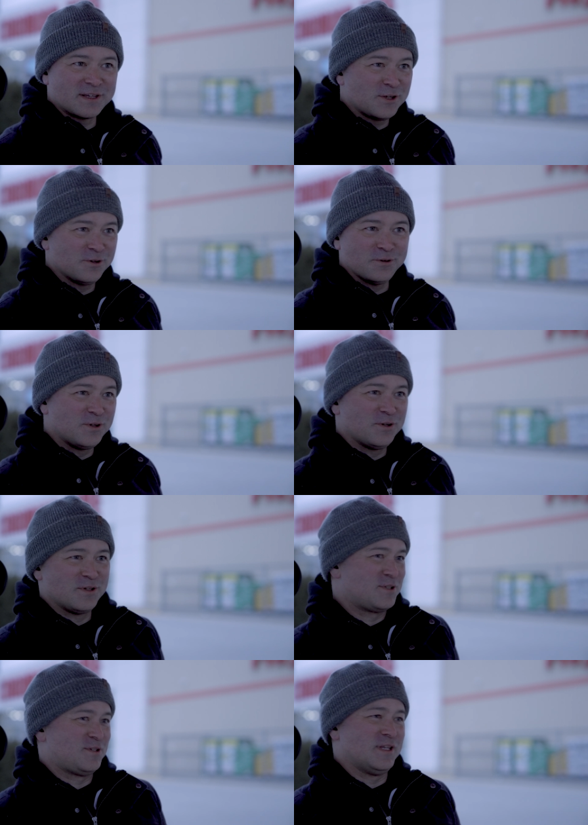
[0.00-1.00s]

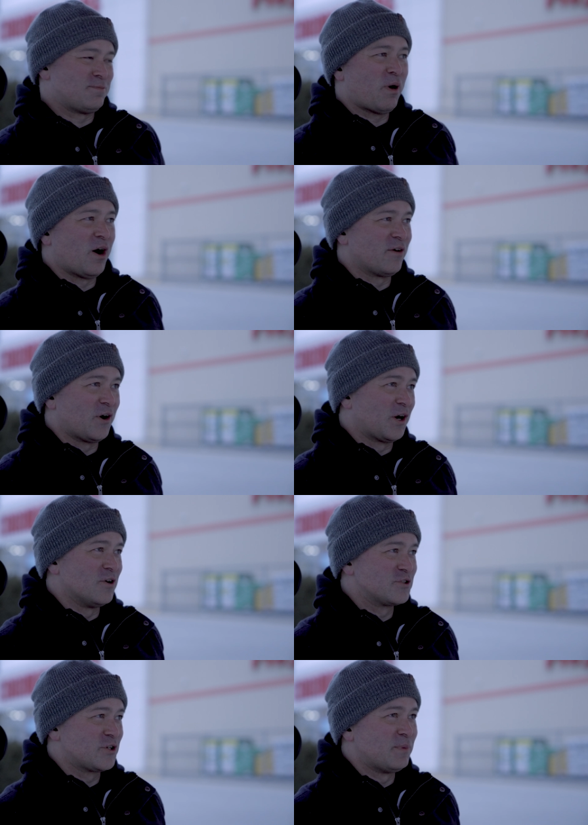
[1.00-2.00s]
It's part of our
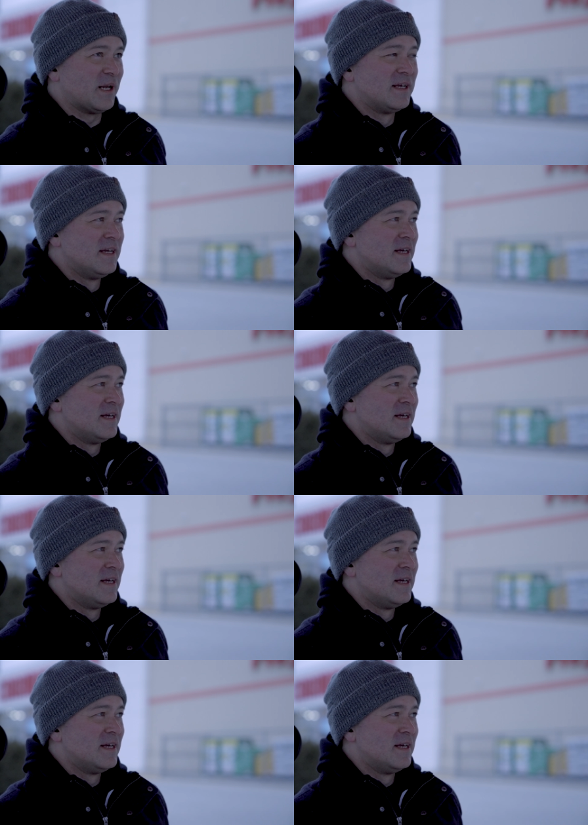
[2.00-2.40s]
culture, but